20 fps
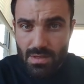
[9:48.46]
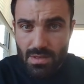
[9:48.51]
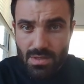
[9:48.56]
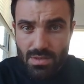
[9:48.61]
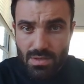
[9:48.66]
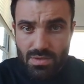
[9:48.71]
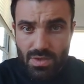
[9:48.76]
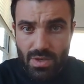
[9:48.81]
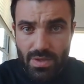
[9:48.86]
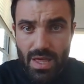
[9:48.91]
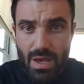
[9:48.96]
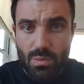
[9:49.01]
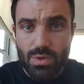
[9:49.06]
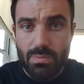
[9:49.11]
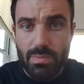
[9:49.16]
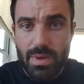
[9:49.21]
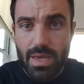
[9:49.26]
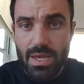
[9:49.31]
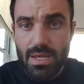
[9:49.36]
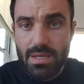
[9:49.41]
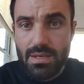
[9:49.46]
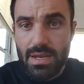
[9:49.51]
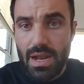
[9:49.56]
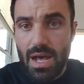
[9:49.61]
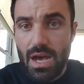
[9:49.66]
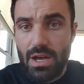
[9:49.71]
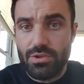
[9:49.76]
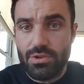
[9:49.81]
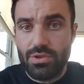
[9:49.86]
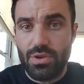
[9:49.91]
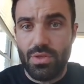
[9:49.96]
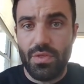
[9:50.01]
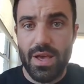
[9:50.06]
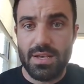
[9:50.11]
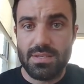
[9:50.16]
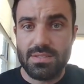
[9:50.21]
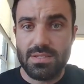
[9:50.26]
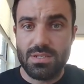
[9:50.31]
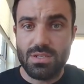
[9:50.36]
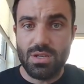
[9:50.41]
So that would mean at
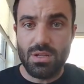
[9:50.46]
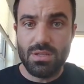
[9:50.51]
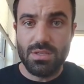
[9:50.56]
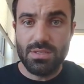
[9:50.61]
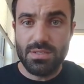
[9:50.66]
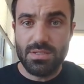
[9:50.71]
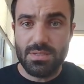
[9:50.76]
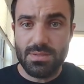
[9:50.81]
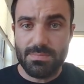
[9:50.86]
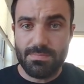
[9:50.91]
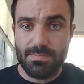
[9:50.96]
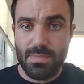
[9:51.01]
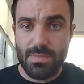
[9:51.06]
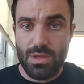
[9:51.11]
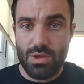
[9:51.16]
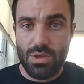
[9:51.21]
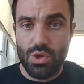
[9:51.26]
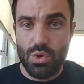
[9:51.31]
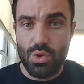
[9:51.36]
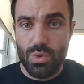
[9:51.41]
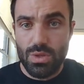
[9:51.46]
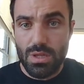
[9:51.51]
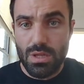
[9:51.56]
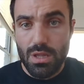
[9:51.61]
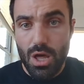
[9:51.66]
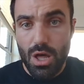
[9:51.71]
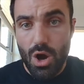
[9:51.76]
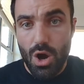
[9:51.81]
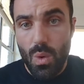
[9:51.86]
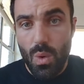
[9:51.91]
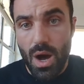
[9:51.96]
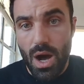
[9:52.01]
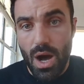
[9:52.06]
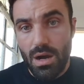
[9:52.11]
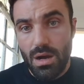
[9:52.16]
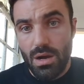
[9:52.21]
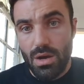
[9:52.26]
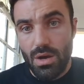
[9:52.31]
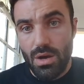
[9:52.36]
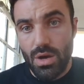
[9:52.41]
$100,000, you would
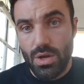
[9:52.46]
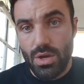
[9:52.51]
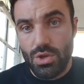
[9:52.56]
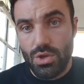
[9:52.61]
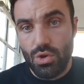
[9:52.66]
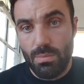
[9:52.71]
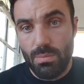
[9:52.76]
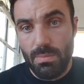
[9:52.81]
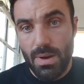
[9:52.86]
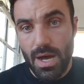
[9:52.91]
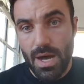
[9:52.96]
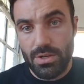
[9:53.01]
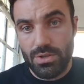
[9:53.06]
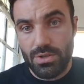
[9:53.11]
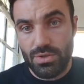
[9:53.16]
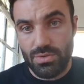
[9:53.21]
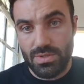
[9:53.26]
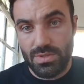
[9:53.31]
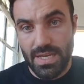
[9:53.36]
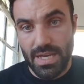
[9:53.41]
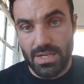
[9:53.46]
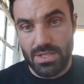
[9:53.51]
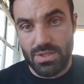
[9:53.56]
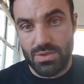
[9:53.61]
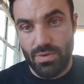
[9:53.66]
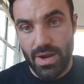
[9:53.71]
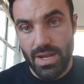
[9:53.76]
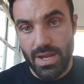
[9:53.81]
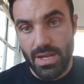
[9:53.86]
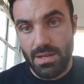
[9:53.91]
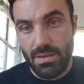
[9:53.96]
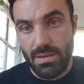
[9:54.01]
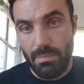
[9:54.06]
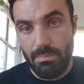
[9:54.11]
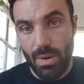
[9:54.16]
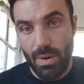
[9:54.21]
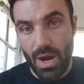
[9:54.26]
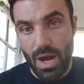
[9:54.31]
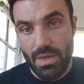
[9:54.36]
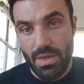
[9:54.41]
lower your marginal tax rate
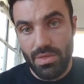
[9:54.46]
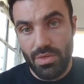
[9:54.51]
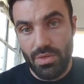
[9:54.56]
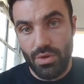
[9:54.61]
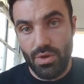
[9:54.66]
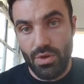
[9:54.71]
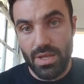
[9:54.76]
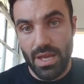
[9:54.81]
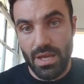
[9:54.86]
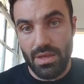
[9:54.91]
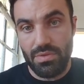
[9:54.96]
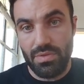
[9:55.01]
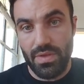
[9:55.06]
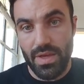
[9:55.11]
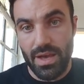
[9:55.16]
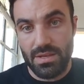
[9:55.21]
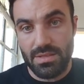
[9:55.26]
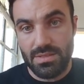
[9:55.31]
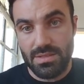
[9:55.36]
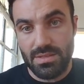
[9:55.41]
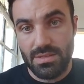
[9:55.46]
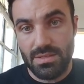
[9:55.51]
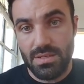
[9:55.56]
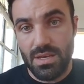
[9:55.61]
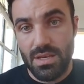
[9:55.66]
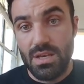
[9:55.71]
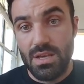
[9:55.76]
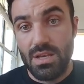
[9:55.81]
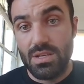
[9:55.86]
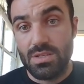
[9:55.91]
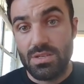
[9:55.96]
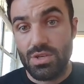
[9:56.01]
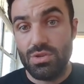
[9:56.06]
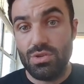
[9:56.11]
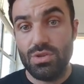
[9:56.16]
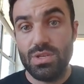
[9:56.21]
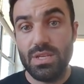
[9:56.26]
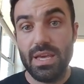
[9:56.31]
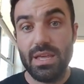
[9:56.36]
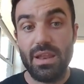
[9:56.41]
by the $38,000. So
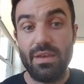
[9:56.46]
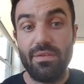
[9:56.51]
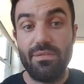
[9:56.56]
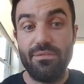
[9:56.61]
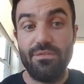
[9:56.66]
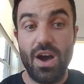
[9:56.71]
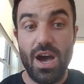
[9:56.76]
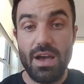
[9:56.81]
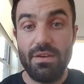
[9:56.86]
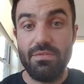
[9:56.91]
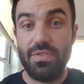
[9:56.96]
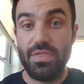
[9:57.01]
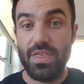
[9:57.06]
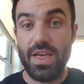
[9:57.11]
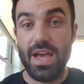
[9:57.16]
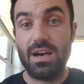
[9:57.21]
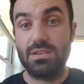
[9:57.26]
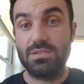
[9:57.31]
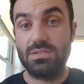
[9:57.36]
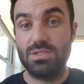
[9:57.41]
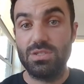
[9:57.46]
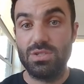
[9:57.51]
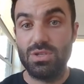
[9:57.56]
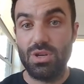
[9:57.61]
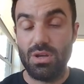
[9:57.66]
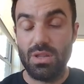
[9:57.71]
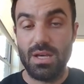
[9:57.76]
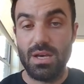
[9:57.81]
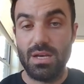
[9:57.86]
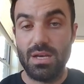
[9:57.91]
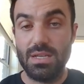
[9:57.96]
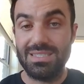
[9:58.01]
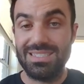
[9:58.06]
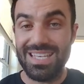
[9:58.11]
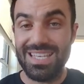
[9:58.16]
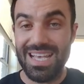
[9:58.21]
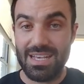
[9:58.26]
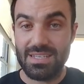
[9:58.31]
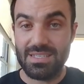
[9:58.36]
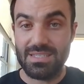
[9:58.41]
you get a $5,000
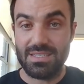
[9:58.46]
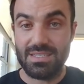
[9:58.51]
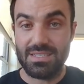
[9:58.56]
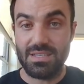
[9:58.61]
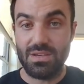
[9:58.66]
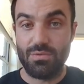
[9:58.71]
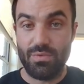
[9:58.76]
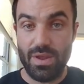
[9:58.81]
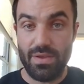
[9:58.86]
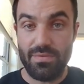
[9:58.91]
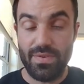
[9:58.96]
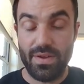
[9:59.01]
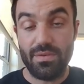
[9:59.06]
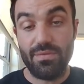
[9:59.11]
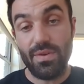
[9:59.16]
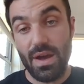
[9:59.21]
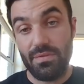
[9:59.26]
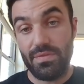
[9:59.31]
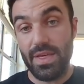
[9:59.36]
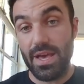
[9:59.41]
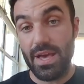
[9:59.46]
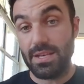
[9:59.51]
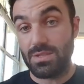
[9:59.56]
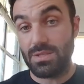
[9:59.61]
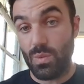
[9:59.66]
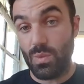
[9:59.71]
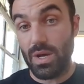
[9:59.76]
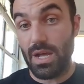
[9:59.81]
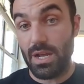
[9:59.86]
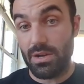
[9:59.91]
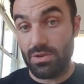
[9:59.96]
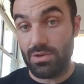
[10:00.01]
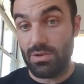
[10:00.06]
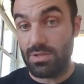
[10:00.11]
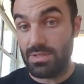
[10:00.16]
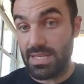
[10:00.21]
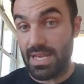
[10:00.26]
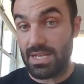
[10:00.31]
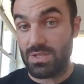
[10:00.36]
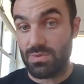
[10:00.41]
tax refund,
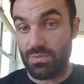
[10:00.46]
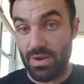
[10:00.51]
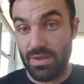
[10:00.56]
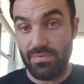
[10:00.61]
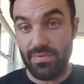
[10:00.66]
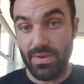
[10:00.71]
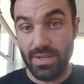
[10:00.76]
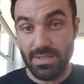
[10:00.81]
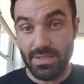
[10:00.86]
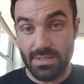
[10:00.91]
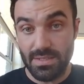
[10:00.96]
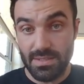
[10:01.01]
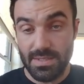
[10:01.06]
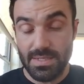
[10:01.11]
$5,100 tax refund.